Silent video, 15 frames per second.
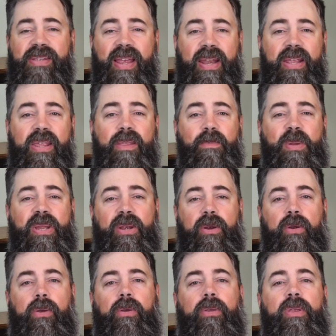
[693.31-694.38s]
Any of the
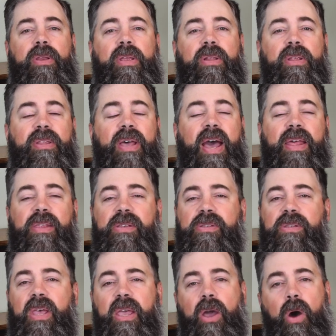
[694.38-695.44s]
material you need to tie
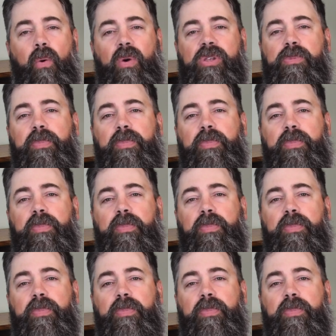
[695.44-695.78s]
this, like always,